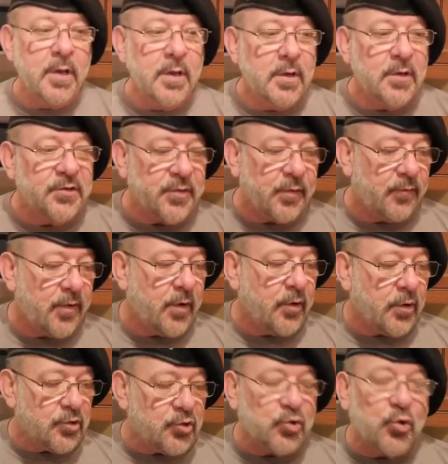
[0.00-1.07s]
So very good
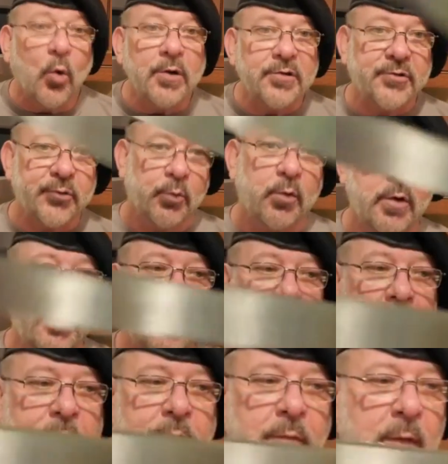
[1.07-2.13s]
short sword,
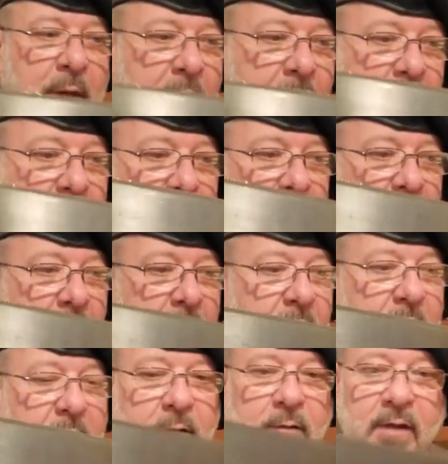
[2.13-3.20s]
and
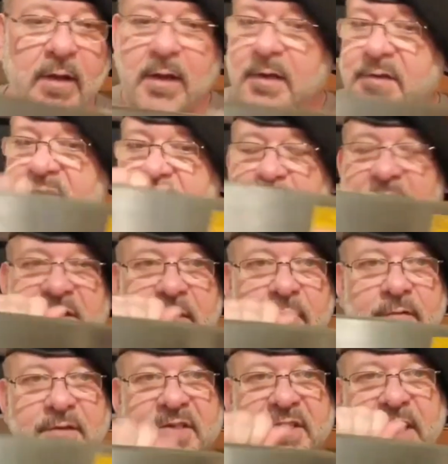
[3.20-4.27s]
again, inexpensive
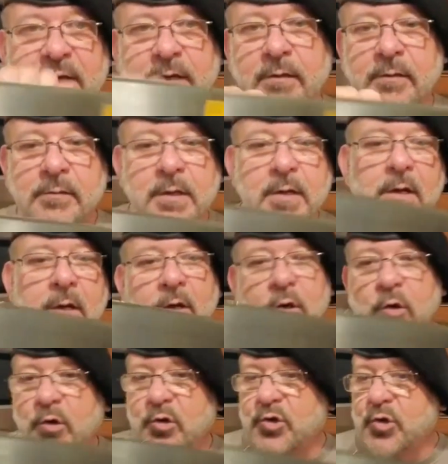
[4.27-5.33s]
steel. You
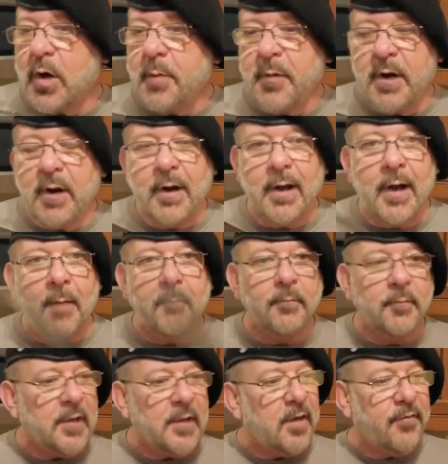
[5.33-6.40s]
can sharpen it up.
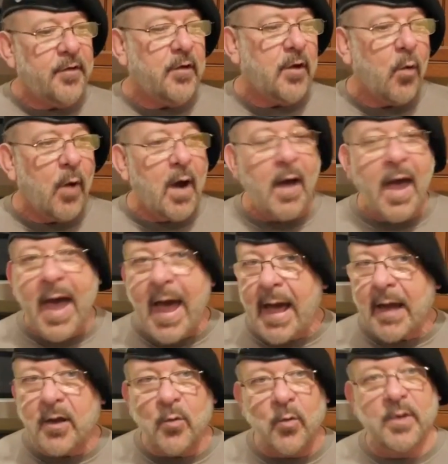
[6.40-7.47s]
If you go out
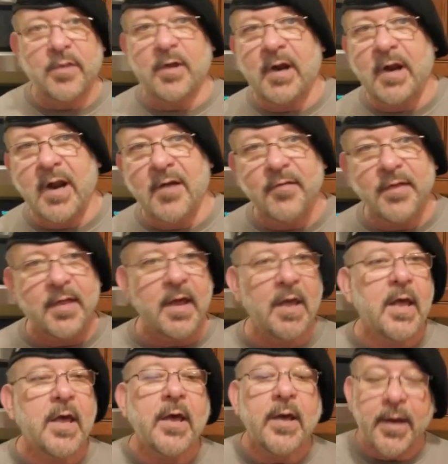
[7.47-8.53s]
hacking with it and everything,
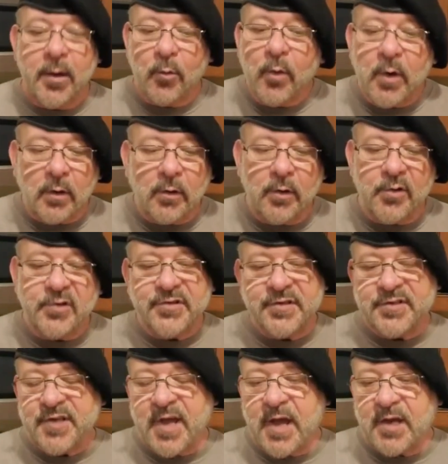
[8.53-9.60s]
it will lose its
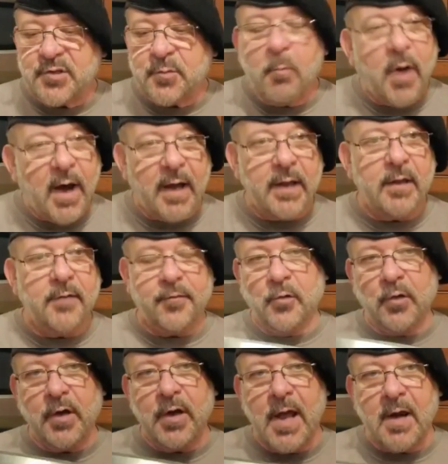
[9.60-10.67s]
edge. But if you're
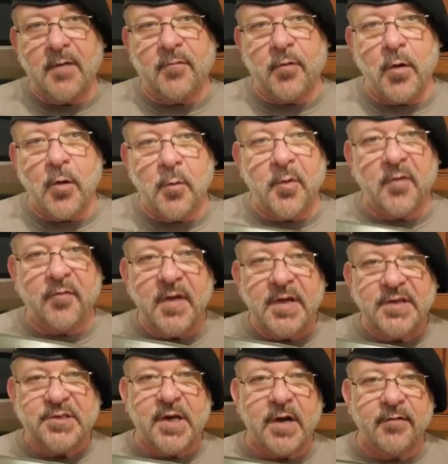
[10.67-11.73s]
looking at it for home
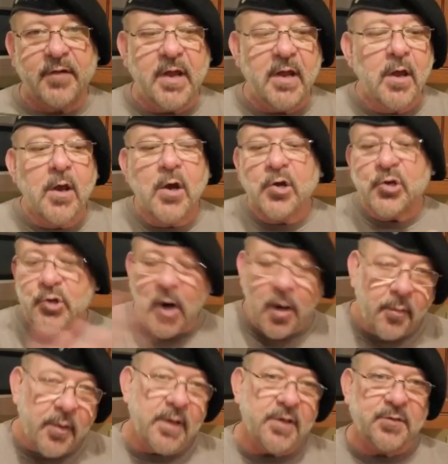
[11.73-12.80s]
defense and everything,
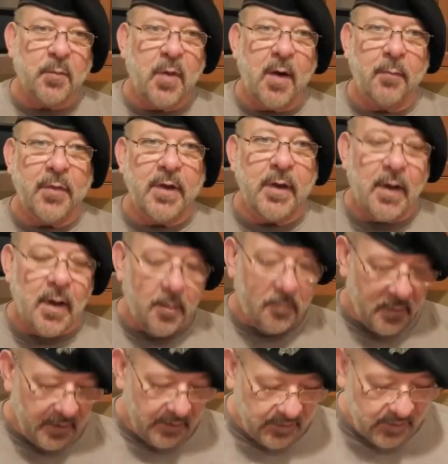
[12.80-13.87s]
sharpen this puppy up,
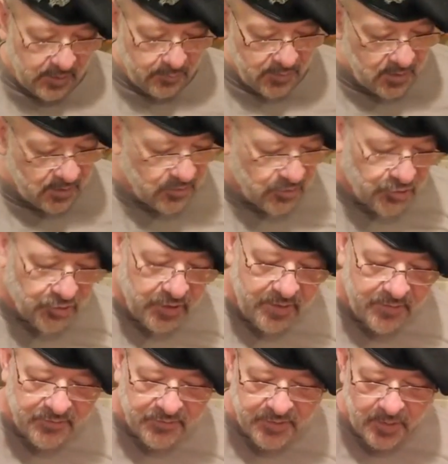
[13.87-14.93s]
keep it in the sheath
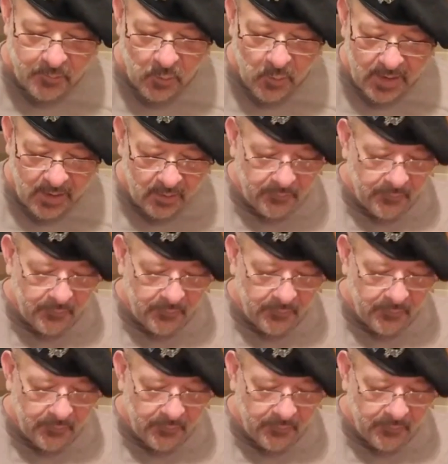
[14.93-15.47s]
somewhere,